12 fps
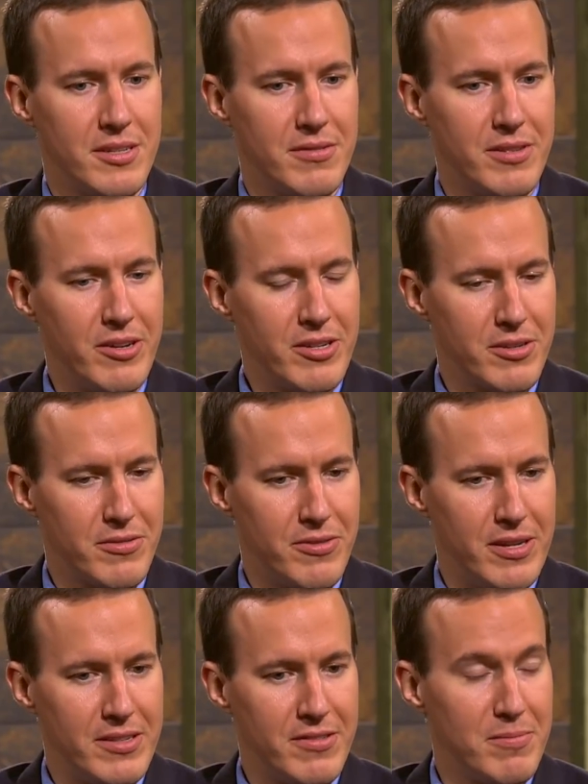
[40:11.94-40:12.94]
a very good
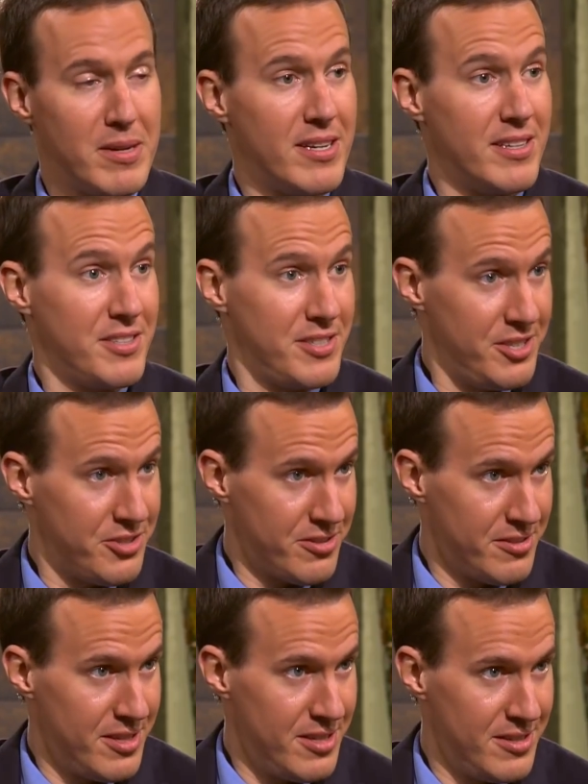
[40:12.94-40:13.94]
friend of my
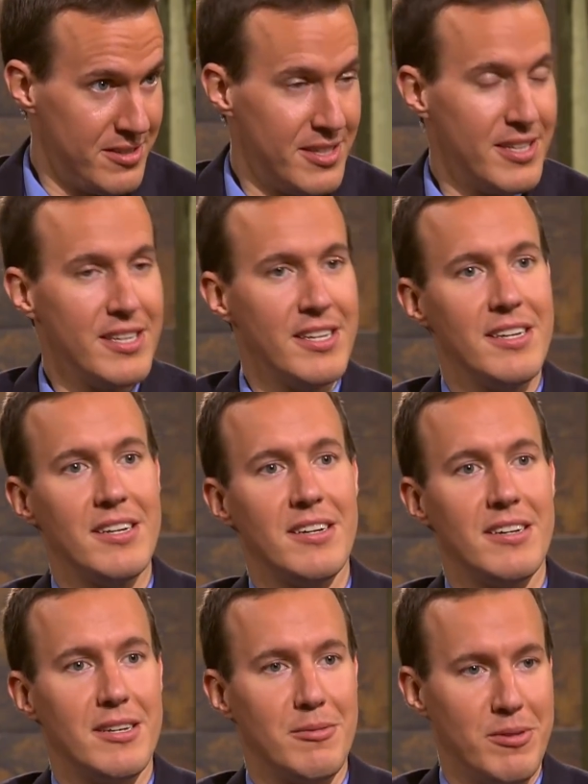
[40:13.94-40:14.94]
sister-in-law, okay,
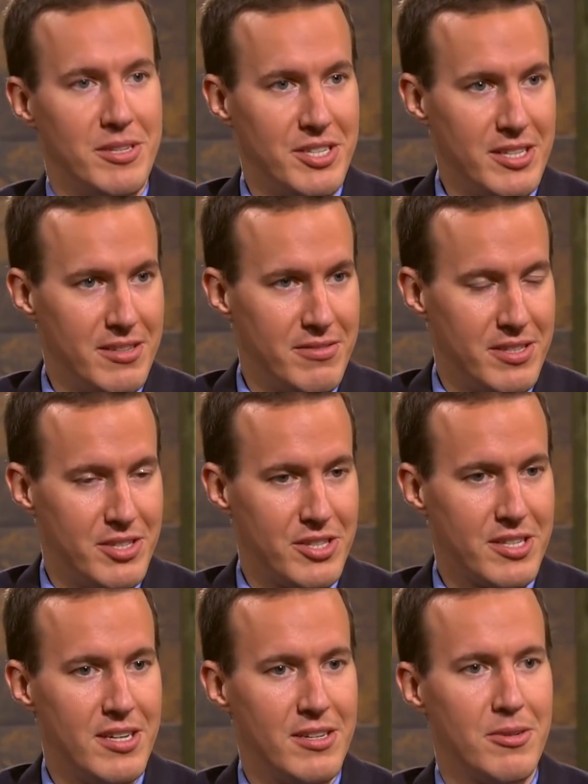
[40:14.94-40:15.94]
uh, when she lived in
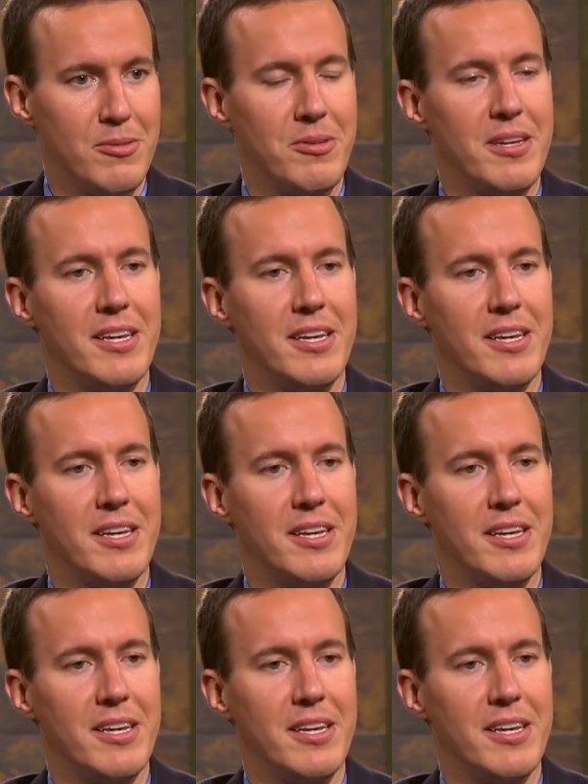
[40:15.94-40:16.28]
Chicago.